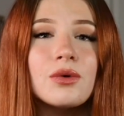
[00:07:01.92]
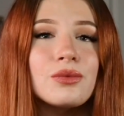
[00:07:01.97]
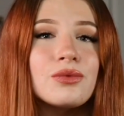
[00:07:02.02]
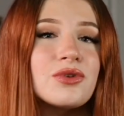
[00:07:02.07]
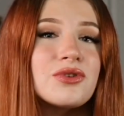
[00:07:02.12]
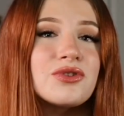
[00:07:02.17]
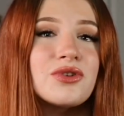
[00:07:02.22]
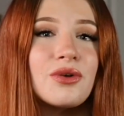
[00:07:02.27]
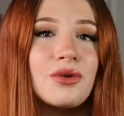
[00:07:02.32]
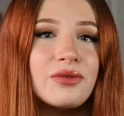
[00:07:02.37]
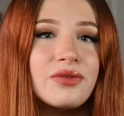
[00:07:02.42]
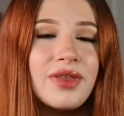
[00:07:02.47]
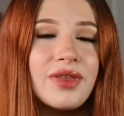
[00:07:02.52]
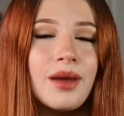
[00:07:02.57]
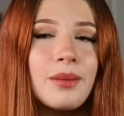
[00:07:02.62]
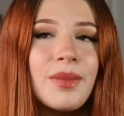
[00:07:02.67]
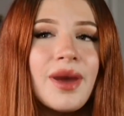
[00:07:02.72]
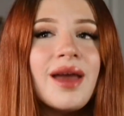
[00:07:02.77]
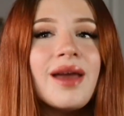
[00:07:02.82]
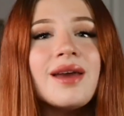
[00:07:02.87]
deserve
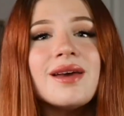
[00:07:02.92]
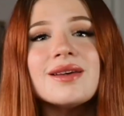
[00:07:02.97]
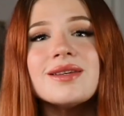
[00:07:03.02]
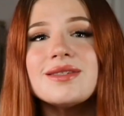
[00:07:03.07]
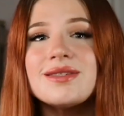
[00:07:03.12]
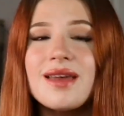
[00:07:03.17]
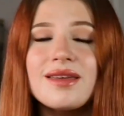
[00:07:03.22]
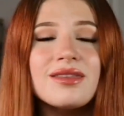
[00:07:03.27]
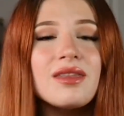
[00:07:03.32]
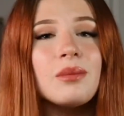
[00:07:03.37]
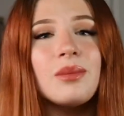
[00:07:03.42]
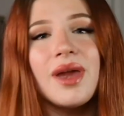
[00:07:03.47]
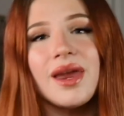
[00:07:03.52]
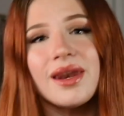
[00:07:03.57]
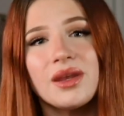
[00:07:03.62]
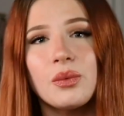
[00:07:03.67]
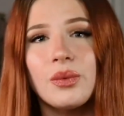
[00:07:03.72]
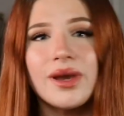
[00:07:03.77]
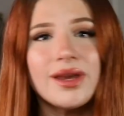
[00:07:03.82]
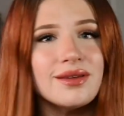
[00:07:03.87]
them, set them
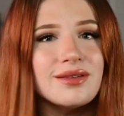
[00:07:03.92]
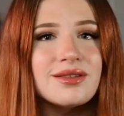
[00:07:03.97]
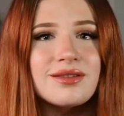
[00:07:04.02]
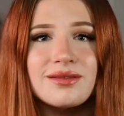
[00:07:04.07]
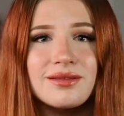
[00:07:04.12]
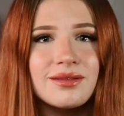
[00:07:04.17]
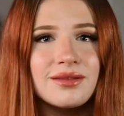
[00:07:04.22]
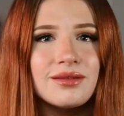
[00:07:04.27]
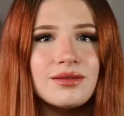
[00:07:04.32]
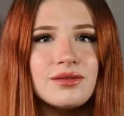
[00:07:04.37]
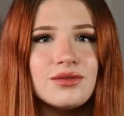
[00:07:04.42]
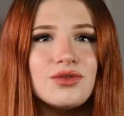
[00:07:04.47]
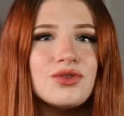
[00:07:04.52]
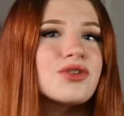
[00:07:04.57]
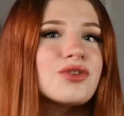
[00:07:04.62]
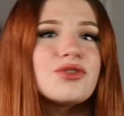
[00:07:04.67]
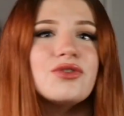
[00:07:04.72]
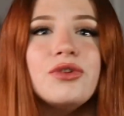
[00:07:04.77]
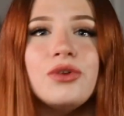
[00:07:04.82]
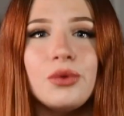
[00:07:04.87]
anyways.
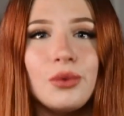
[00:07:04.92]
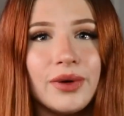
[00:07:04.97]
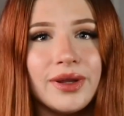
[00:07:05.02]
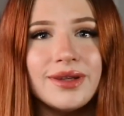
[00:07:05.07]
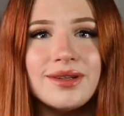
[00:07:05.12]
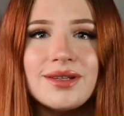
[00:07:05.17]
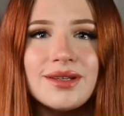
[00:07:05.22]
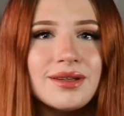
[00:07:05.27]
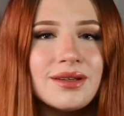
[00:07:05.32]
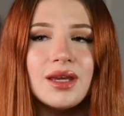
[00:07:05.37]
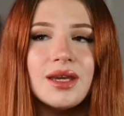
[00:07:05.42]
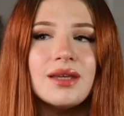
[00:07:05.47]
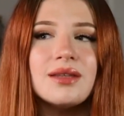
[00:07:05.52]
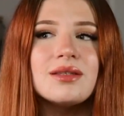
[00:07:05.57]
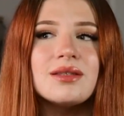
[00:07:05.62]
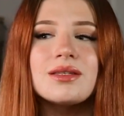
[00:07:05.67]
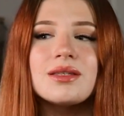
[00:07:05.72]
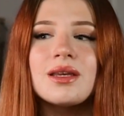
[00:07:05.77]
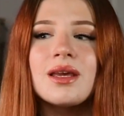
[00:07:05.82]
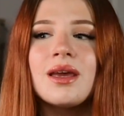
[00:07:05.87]
Just do it.
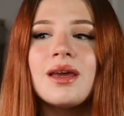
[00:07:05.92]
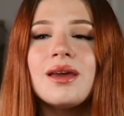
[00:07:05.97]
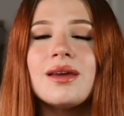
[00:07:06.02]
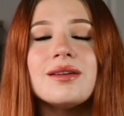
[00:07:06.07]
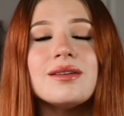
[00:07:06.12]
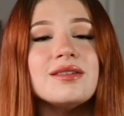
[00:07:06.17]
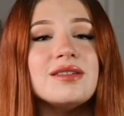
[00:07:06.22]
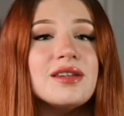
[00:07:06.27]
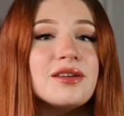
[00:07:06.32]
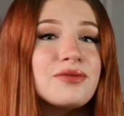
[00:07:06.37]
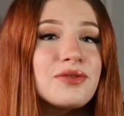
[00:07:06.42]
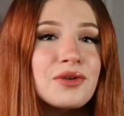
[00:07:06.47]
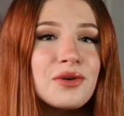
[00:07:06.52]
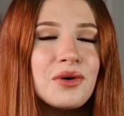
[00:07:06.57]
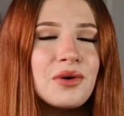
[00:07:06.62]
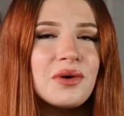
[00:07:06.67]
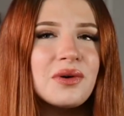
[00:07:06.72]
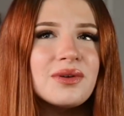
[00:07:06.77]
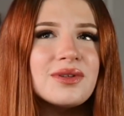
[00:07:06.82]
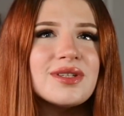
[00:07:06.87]
It's
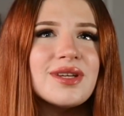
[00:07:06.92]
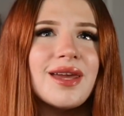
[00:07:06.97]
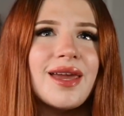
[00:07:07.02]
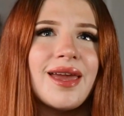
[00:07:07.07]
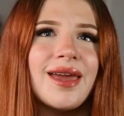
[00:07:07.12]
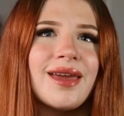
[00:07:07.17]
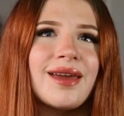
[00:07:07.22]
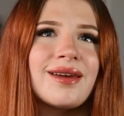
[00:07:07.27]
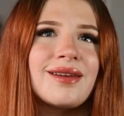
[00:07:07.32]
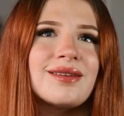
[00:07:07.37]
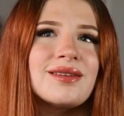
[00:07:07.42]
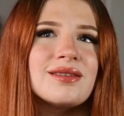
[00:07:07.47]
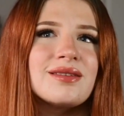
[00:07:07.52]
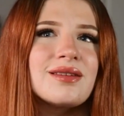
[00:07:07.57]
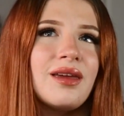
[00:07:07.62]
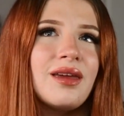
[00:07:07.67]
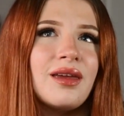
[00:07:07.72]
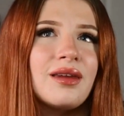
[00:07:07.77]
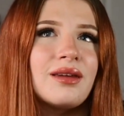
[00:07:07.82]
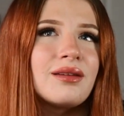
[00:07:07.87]
difficult and
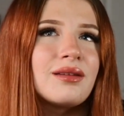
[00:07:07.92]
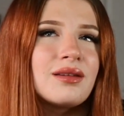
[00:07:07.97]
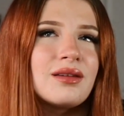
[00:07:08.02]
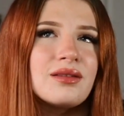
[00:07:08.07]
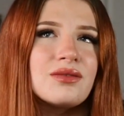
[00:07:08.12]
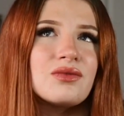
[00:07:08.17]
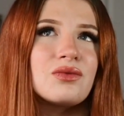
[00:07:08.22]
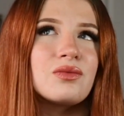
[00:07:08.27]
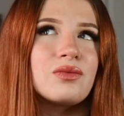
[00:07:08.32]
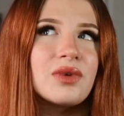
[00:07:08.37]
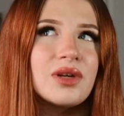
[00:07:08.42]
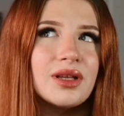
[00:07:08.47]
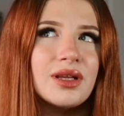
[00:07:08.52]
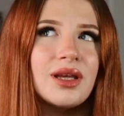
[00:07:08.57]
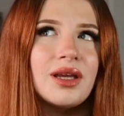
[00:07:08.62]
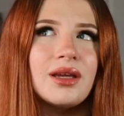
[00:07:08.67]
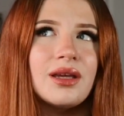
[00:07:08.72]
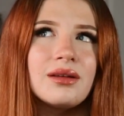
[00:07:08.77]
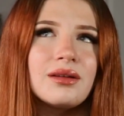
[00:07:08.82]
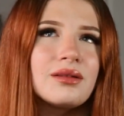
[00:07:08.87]
it is
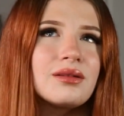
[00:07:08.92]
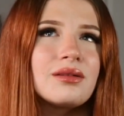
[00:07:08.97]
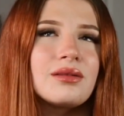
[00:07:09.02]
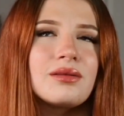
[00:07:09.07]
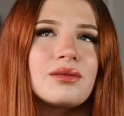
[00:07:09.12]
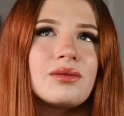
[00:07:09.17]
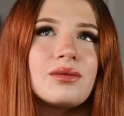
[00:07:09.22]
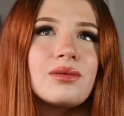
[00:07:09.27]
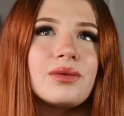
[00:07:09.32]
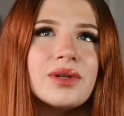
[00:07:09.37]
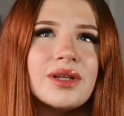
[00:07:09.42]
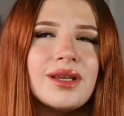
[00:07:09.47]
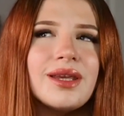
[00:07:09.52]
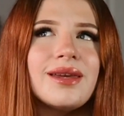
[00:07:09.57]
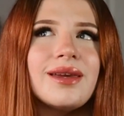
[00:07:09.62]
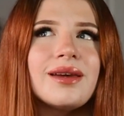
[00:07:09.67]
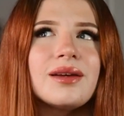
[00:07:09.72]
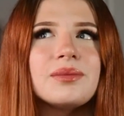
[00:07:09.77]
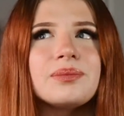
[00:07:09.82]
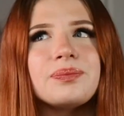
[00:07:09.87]
really,
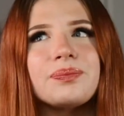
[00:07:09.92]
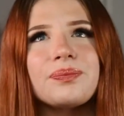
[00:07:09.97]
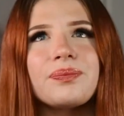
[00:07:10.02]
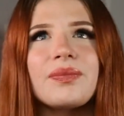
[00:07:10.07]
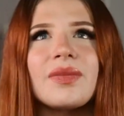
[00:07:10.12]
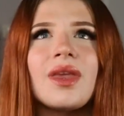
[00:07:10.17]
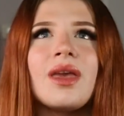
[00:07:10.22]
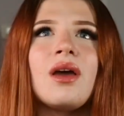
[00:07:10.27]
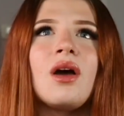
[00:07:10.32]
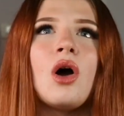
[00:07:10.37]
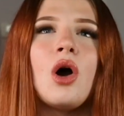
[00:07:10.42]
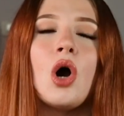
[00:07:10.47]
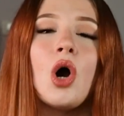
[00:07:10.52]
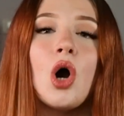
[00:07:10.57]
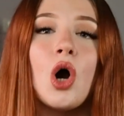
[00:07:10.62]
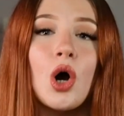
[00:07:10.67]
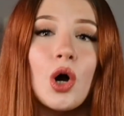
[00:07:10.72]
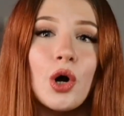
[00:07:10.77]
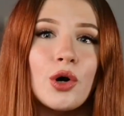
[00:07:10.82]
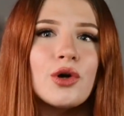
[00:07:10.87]
really
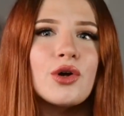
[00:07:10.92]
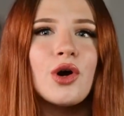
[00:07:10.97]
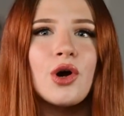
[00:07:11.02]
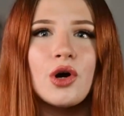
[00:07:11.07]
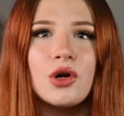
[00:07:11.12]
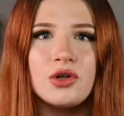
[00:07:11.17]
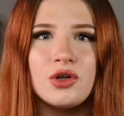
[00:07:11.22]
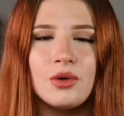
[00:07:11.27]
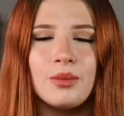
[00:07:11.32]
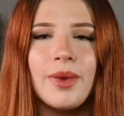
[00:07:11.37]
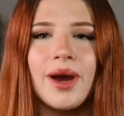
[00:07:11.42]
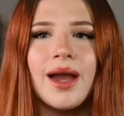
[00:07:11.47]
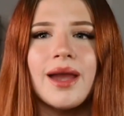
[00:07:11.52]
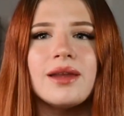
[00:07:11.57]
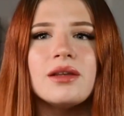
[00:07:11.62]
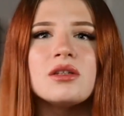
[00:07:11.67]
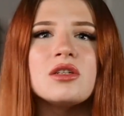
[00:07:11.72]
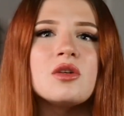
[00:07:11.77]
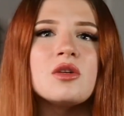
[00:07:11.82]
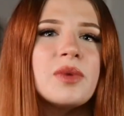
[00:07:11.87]
hard on your
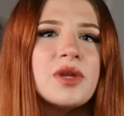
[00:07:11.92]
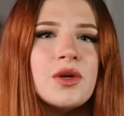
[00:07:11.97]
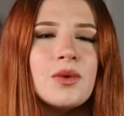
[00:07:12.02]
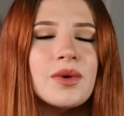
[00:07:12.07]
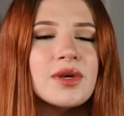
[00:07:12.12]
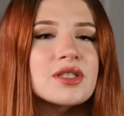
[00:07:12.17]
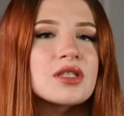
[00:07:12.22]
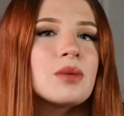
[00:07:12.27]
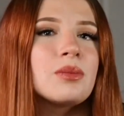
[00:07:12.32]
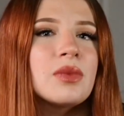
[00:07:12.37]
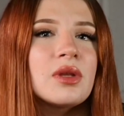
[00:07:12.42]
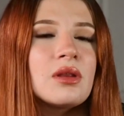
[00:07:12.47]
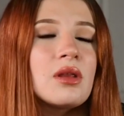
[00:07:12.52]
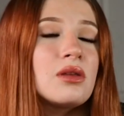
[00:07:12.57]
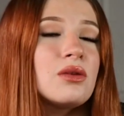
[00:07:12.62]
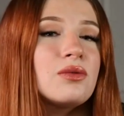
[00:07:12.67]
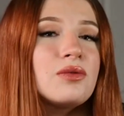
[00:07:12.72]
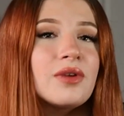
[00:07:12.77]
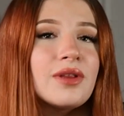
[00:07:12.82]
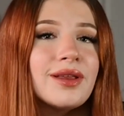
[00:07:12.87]
mind to be doing something that
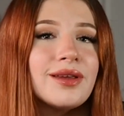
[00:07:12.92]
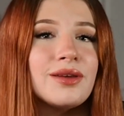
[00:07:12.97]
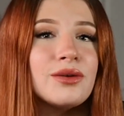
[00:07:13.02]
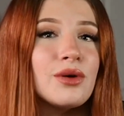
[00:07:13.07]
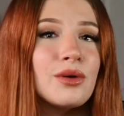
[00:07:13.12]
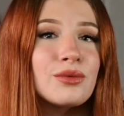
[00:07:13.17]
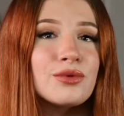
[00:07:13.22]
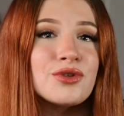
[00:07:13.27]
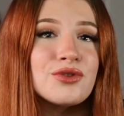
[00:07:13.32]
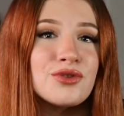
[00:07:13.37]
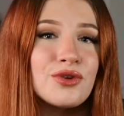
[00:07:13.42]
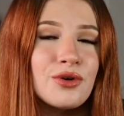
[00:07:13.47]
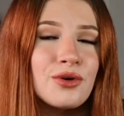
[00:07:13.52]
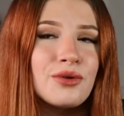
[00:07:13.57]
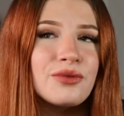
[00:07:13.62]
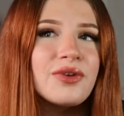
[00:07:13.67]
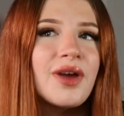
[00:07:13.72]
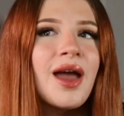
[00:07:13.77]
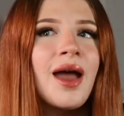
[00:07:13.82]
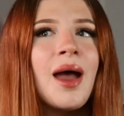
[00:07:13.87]
you feel like you don't deserve,